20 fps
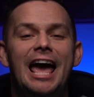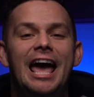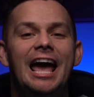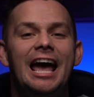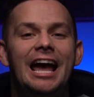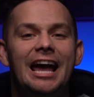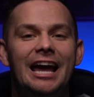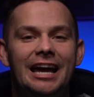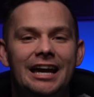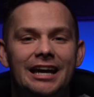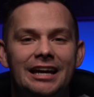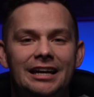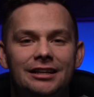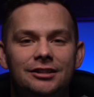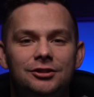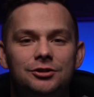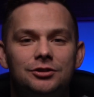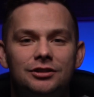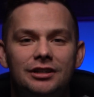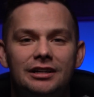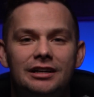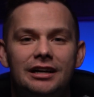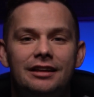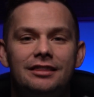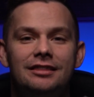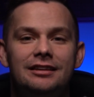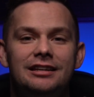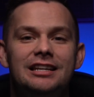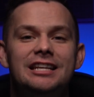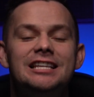age or
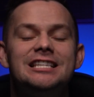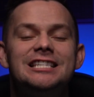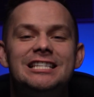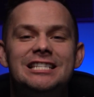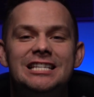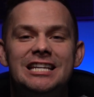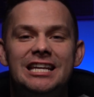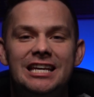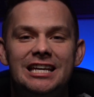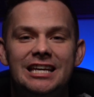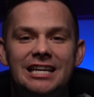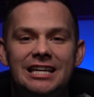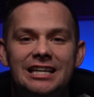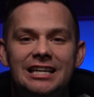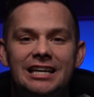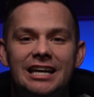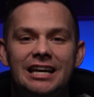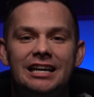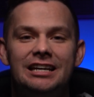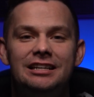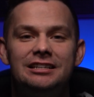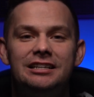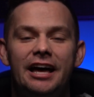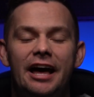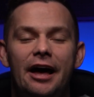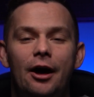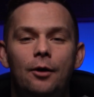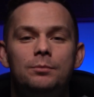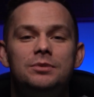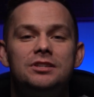ethnicity to
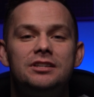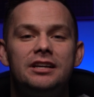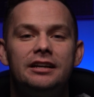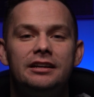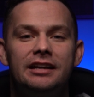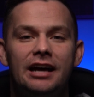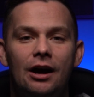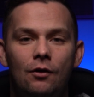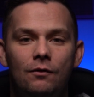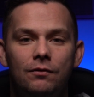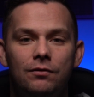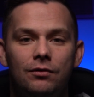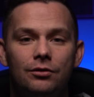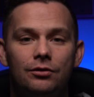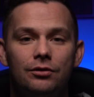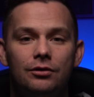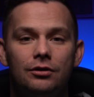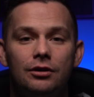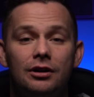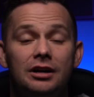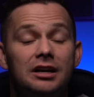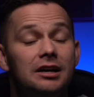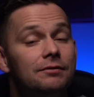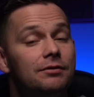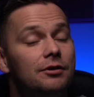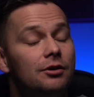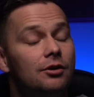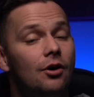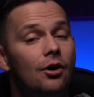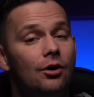help stand out further. If
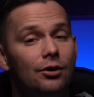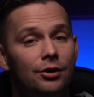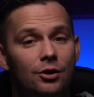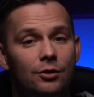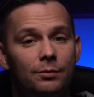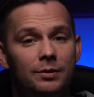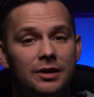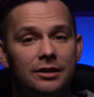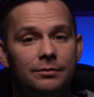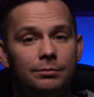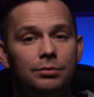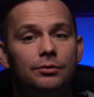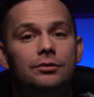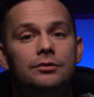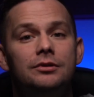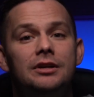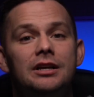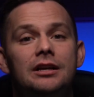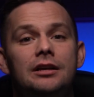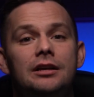there are no people,